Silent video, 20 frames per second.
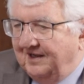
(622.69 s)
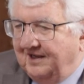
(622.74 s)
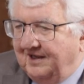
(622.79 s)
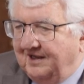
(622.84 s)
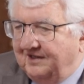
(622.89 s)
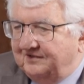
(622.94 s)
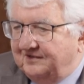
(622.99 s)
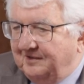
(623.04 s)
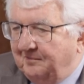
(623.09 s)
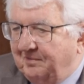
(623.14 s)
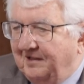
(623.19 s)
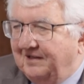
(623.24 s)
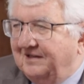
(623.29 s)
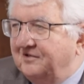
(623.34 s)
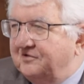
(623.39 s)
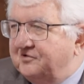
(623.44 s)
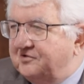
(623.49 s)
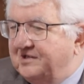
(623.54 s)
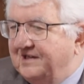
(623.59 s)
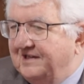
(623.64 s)
the
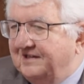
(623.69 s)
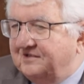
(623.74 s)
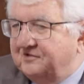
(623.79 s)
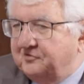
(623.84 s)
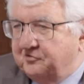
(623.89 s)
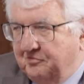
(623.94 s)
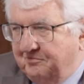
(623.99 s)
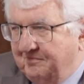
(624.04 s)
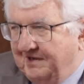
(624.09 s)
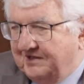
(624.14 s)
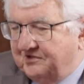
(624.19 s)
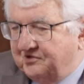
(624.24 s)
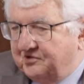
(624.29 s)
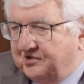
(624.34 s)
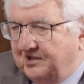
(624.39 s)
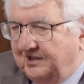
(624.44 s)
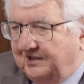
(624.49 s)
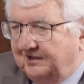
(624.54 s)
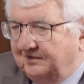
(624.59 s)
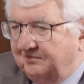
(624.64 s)
balance sheet too
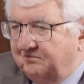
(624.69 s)
much,